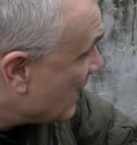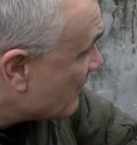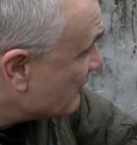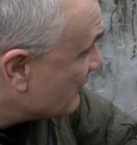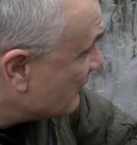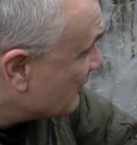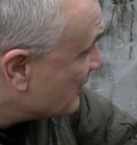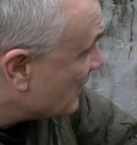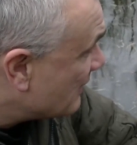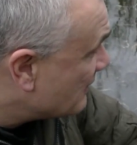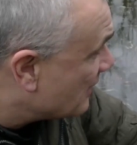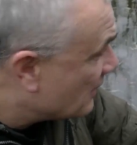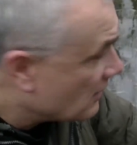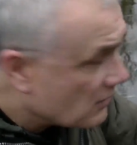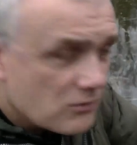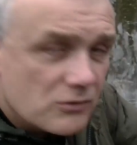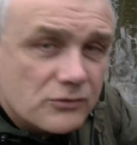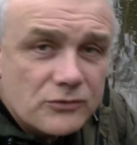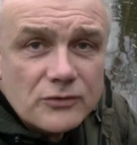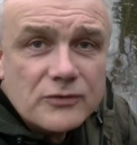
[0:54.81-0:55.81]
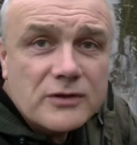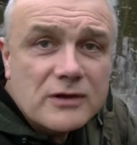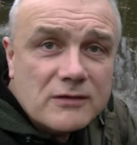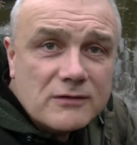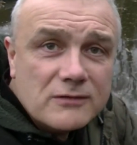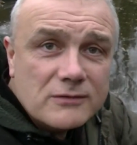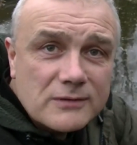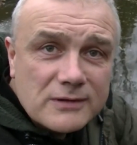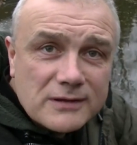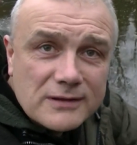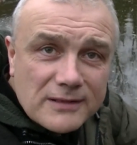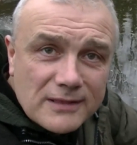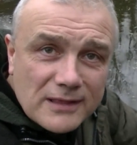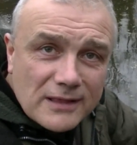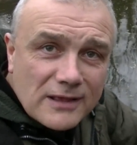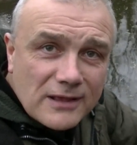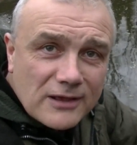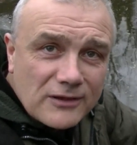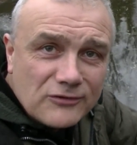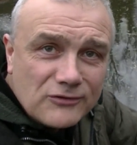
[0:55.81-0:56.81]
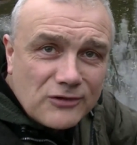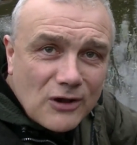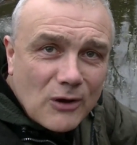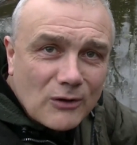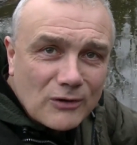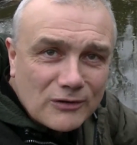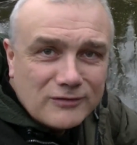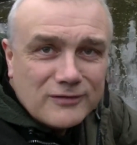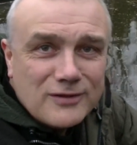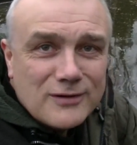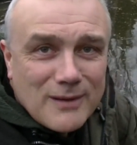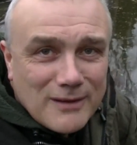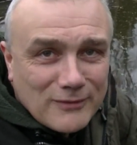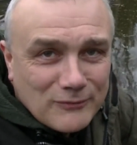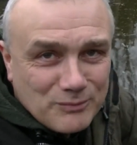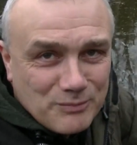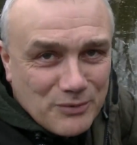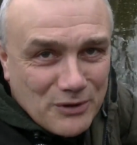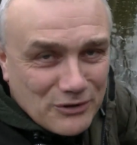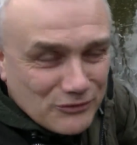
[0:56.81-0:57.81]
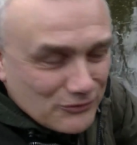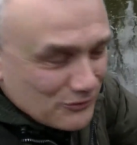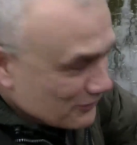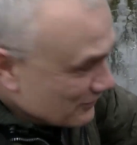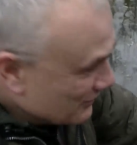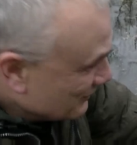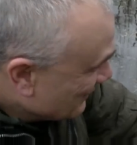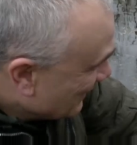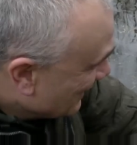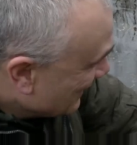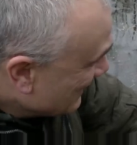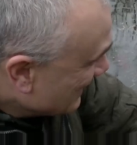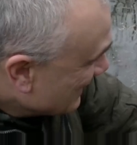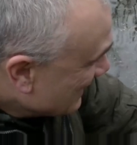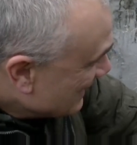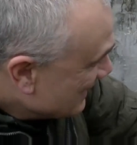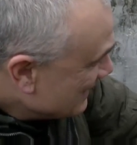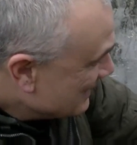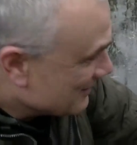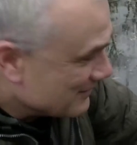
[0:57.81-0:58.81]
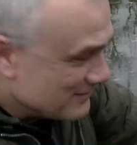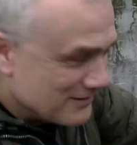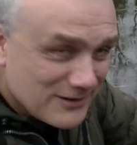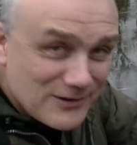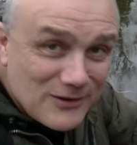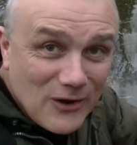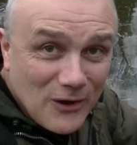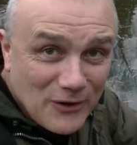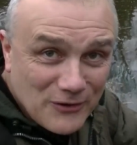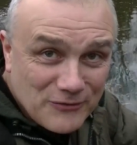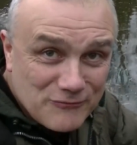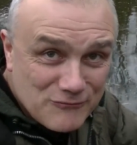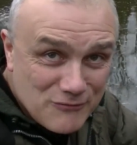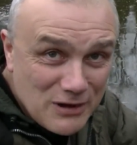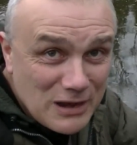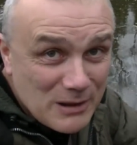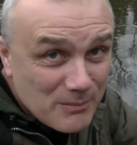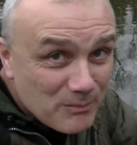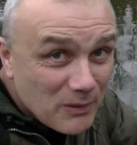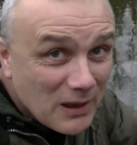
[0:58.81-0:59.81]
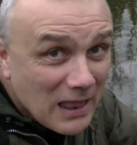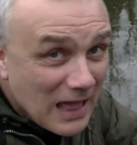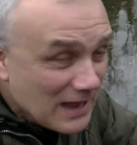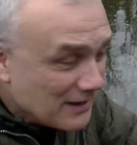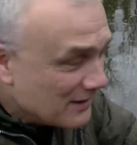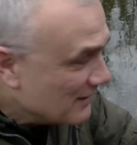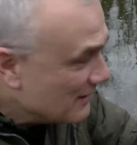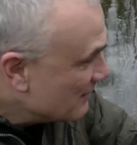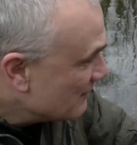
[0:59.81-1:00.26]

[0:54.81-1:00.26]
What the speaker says: Having said that, I could hook into a shoal of 2 ounce perch, couldn't I? You can't really plan